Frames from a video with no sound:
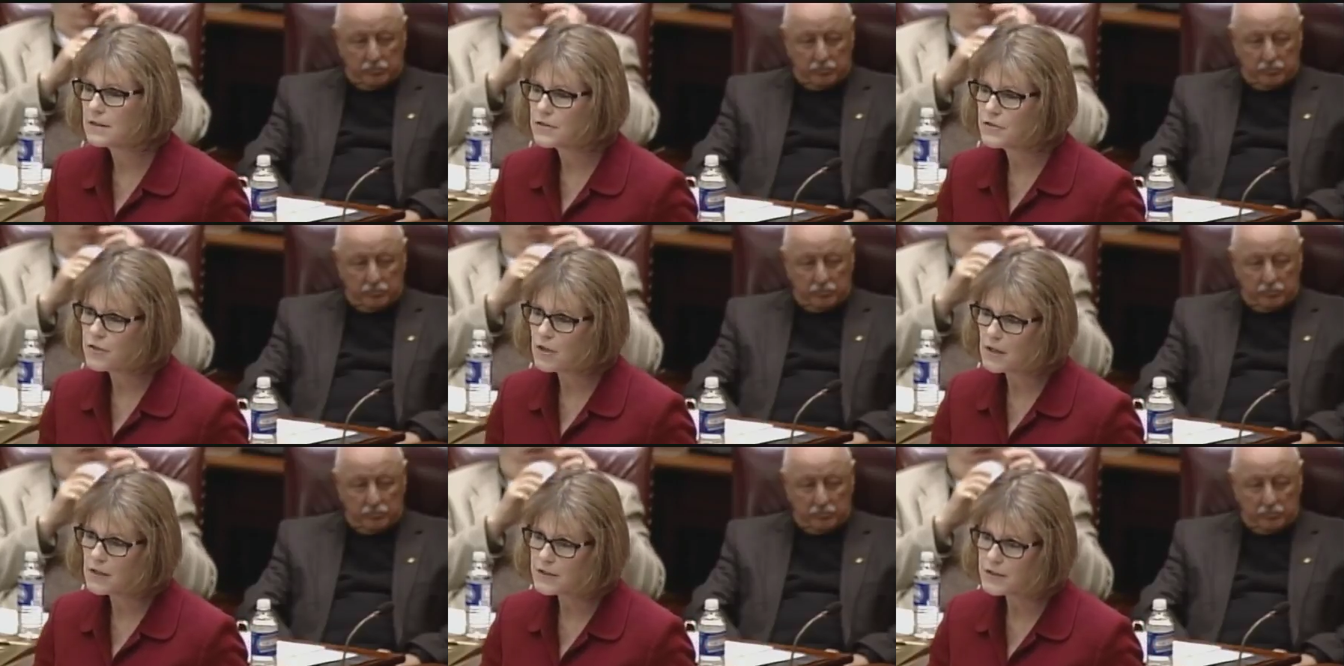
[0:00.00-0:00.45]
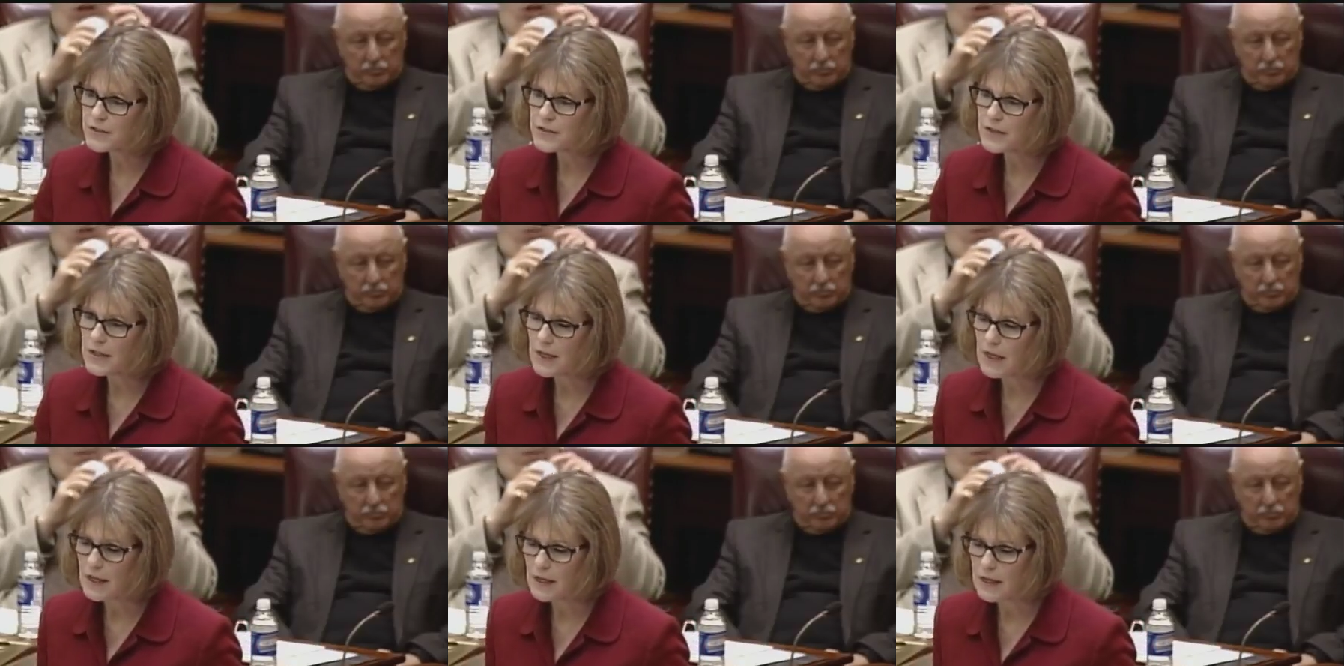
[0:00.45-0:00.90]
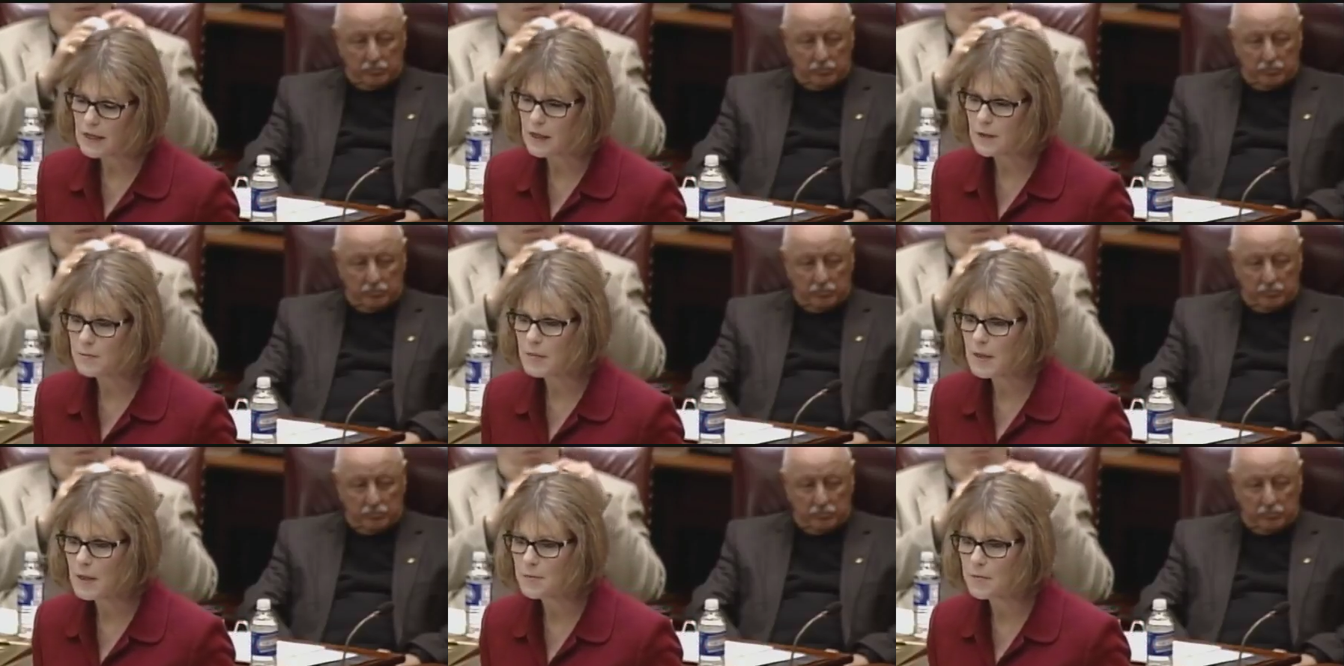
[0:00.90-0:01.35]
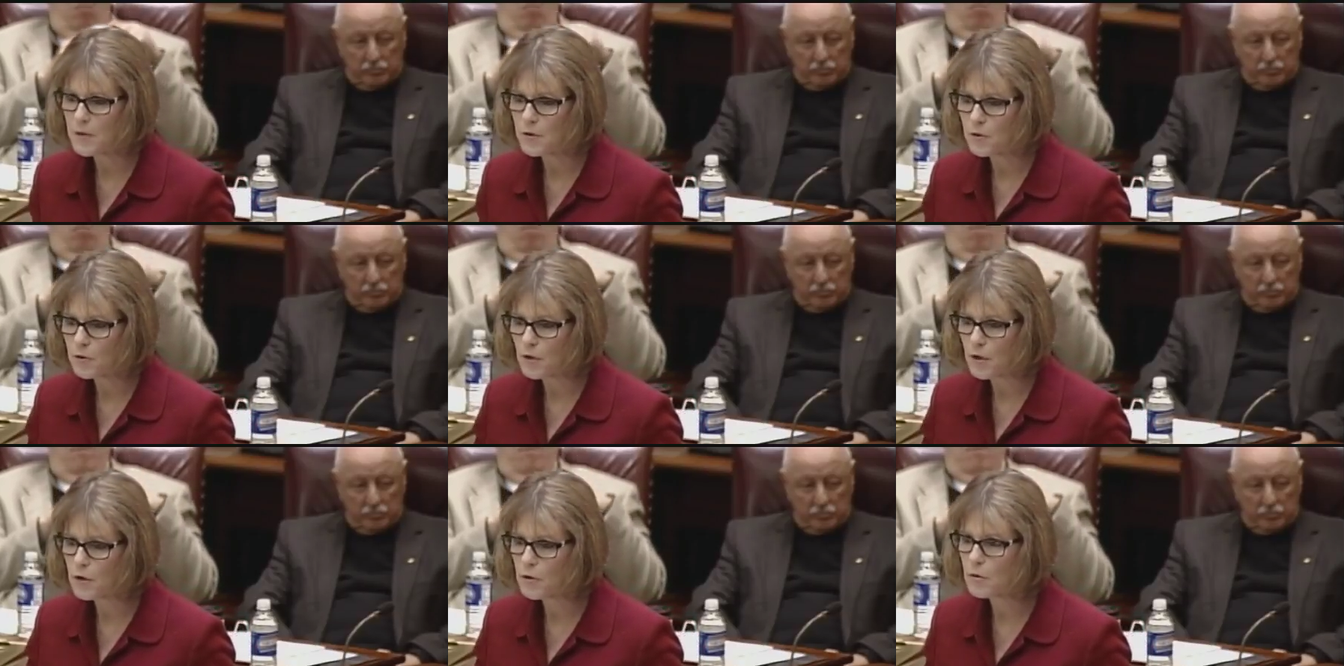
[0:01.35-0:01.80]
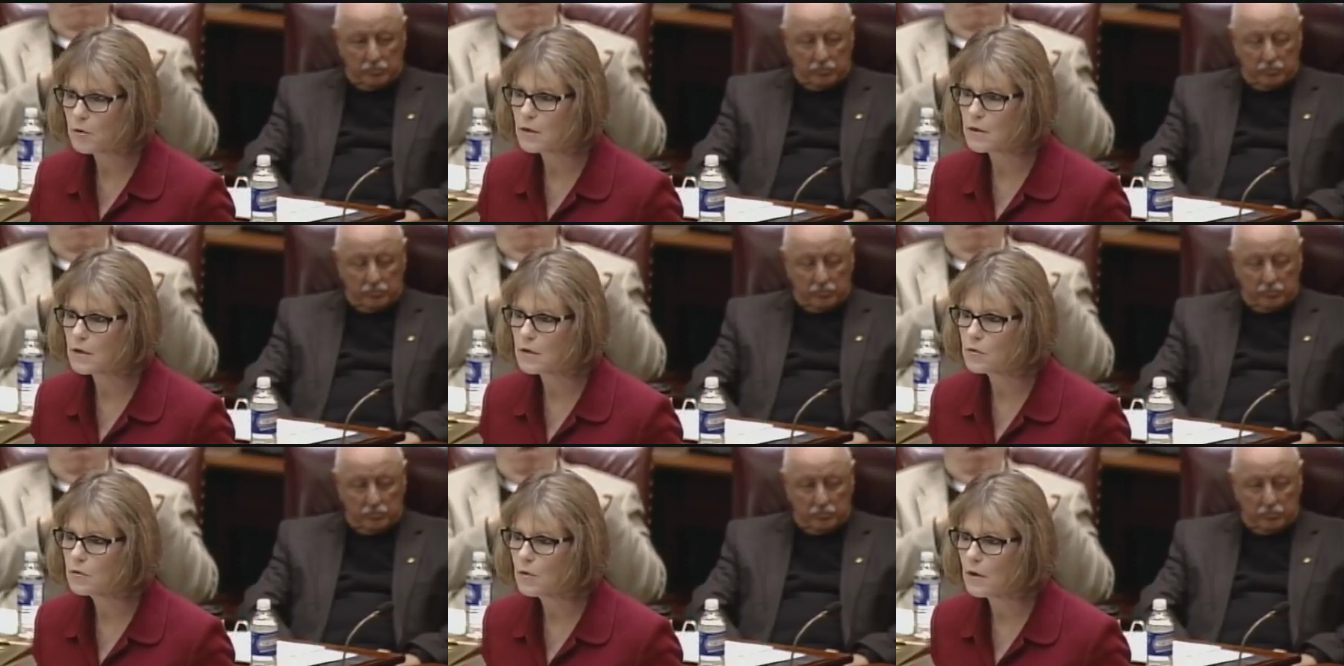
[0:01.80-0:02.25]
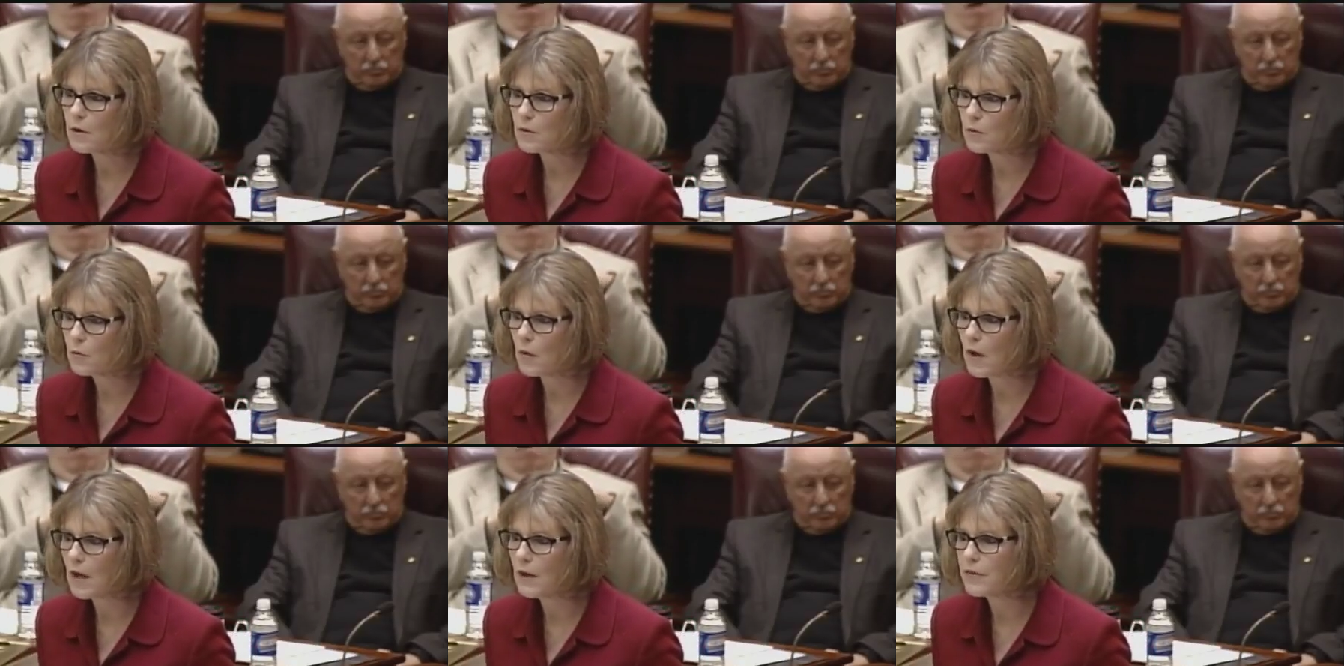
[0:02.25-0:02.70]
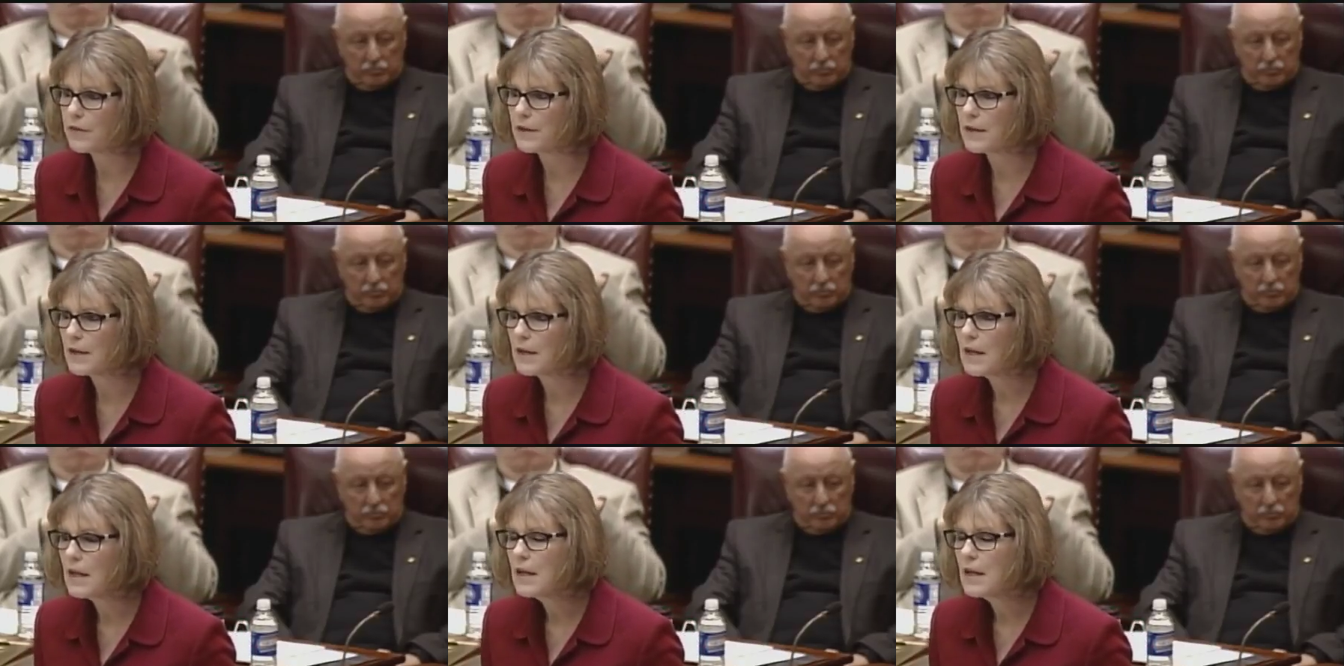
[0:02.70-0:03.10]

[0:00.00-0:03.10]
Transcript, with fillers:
Speaker 1: just hitting people who are quote unquote wealthy.